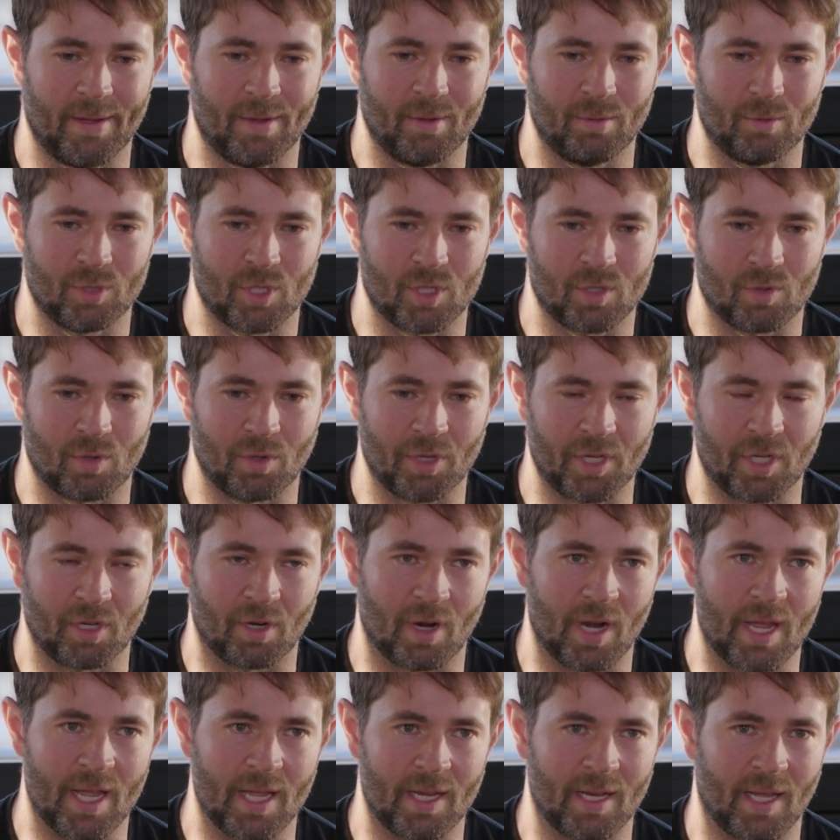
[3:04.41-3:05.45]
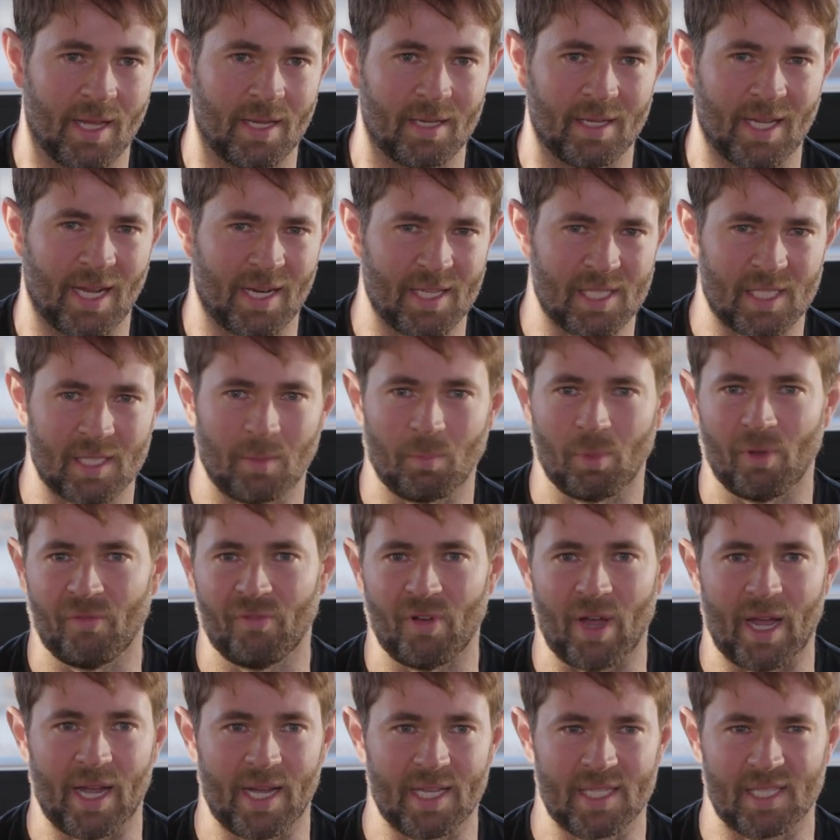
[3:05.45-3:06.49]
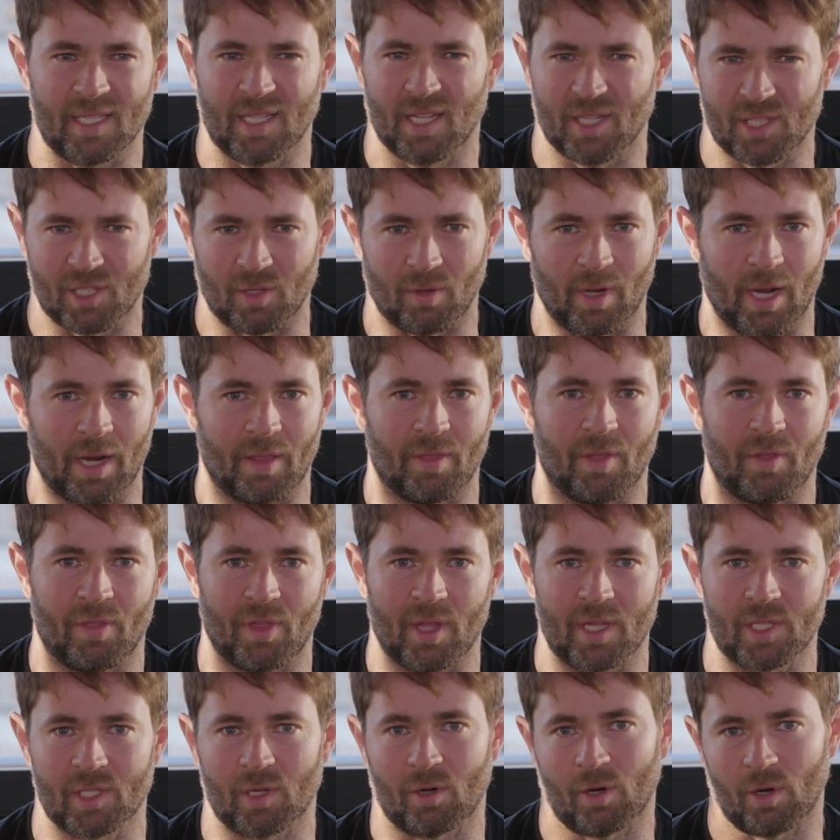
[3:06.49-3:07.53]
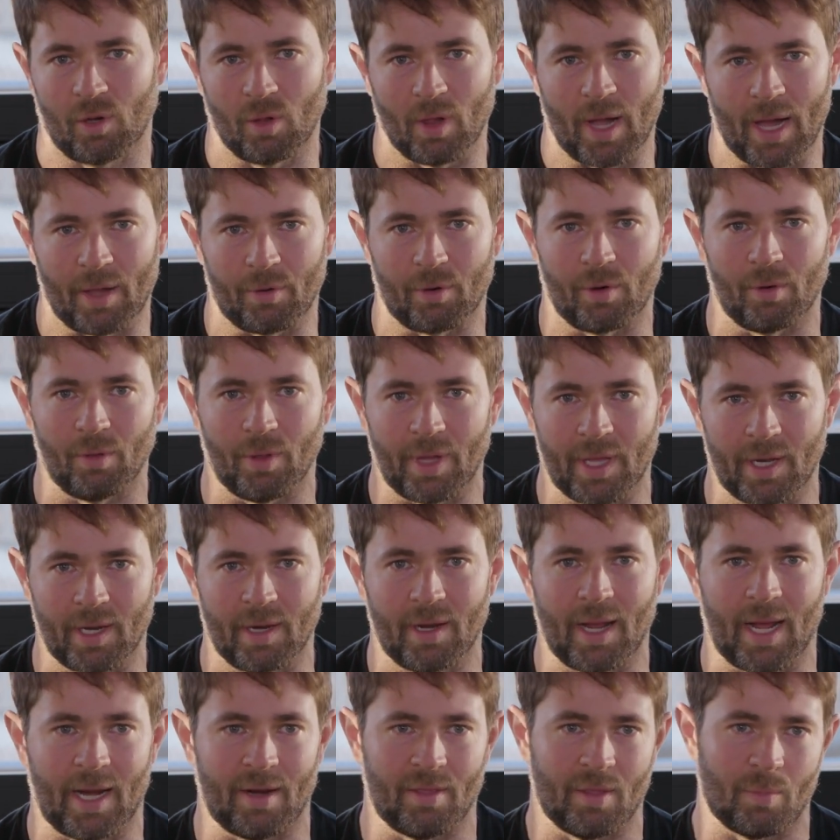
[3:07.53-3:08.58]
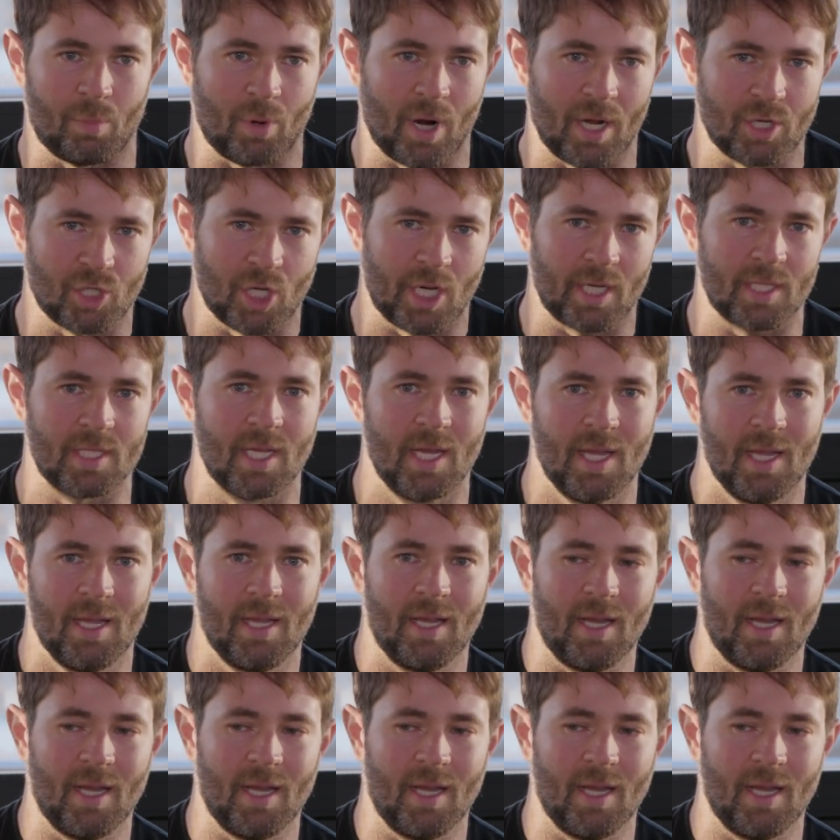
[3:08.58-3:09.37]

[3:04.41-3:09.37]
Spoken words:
which is really great and kind of simplifies and cuts a lot of the things that are cloud related out of the project.